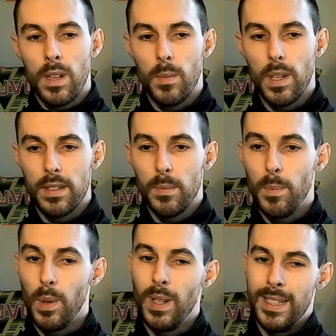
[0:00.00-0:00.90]
he wanted?
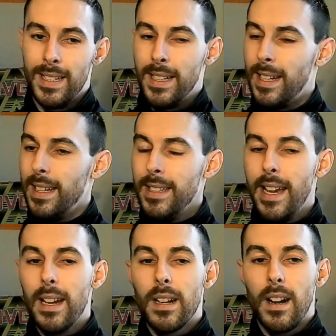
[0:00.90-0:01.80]
But
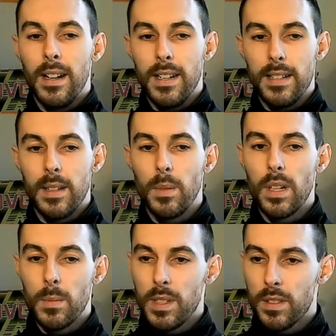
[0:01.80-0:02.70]
yeah, I think we've got
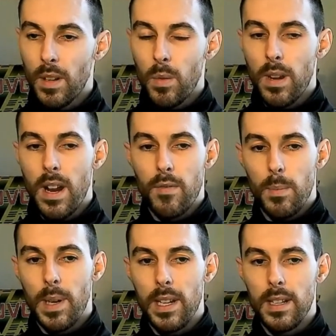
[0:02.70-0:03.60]
to be so careful,
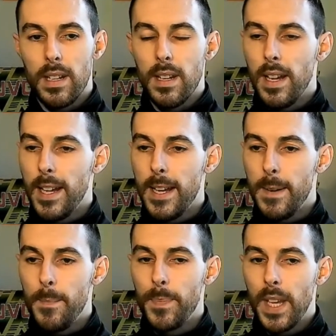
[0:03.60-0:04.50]
Balogun.
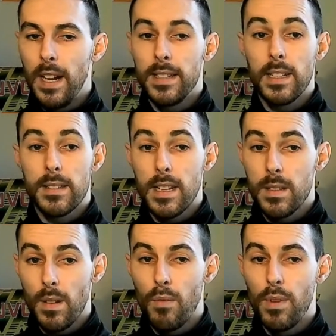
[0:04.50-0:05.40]
I think it sends
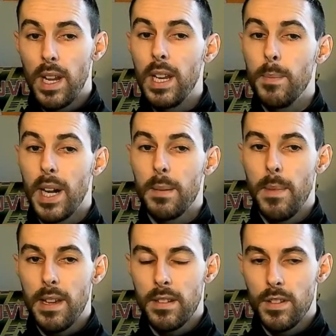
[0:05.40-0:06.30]
a really bad
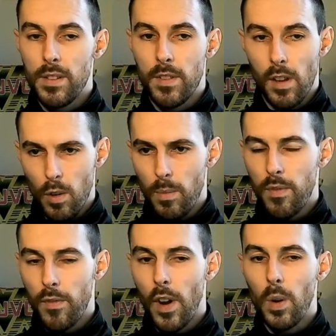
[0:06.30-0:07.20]
message if the club
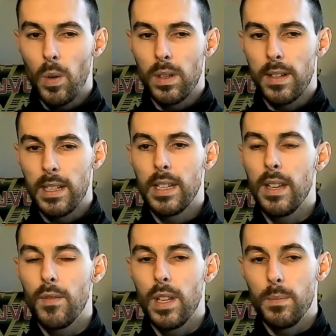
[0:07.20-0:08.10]
fold and
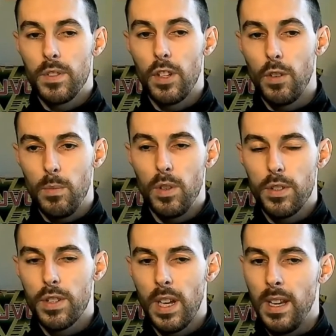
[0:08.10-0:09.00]
give him too
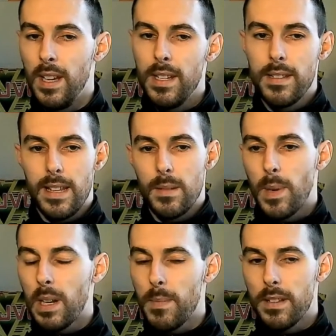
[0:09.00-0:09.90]
much. It sends a
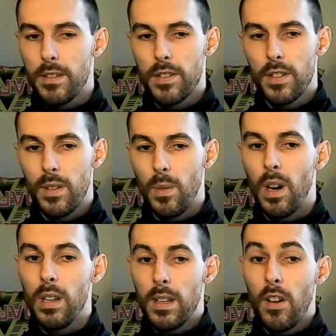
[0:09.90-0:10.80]
bad message to
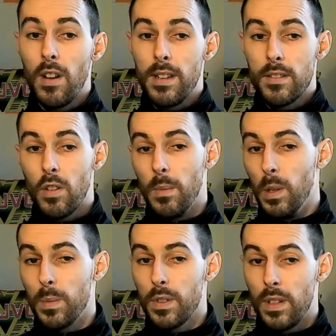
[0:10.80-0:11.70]
all the guys coming
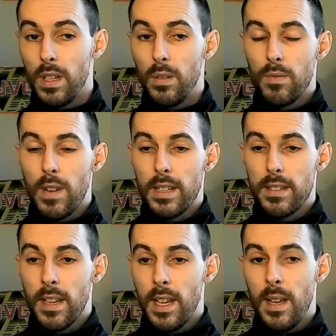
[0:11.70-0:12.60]
up through the youth
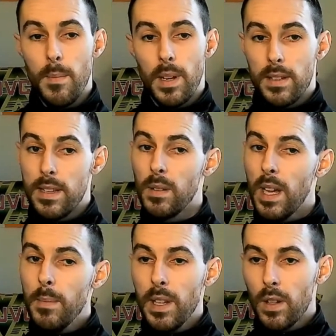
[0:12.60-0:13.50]
ranks, because now
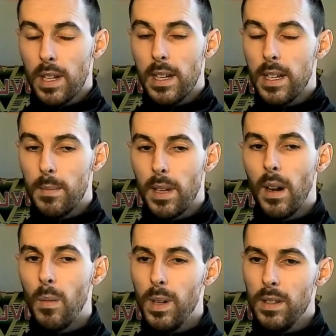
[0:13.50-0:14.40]
they'll be looking at him and
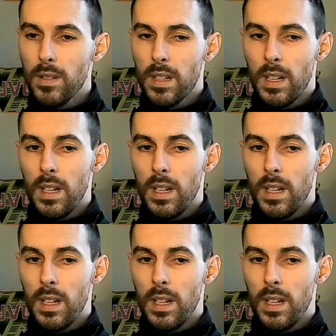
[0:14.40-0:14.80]
go, well, look,